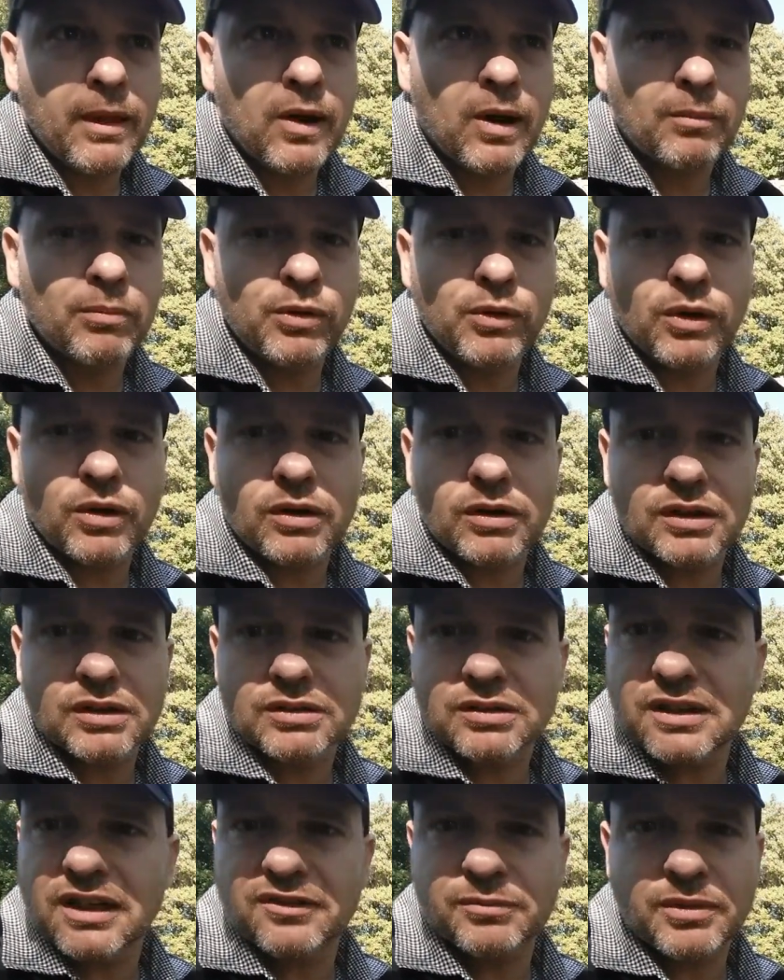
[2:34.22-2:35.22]
I'm not going to
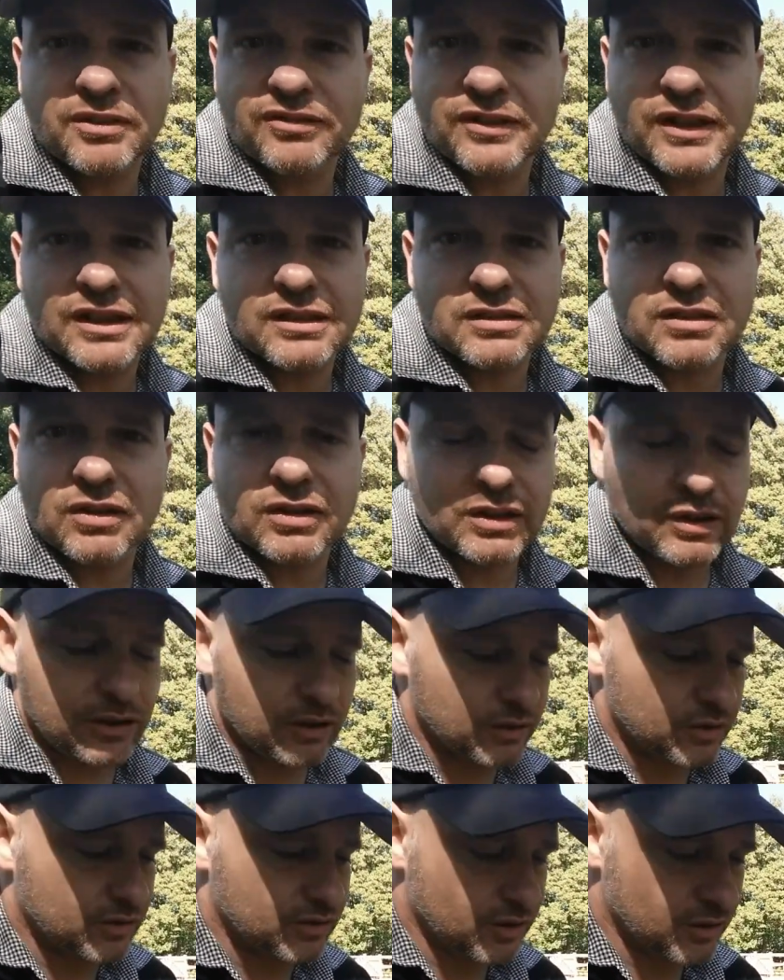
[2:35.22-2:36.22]
stuff my face like I
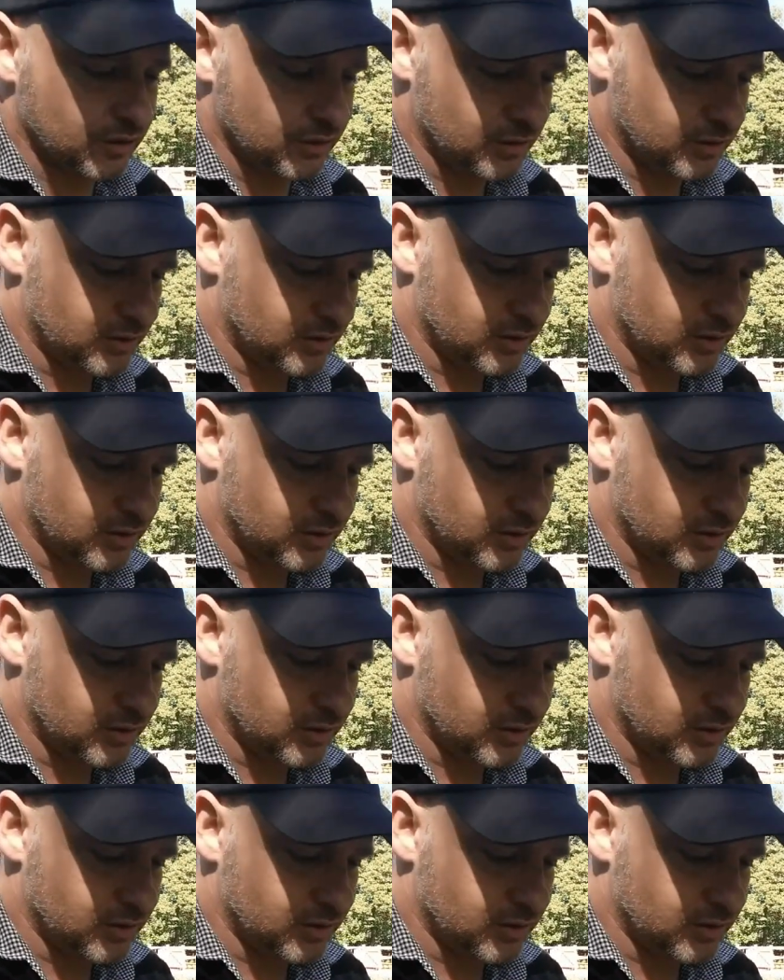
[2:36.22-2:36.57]
used to.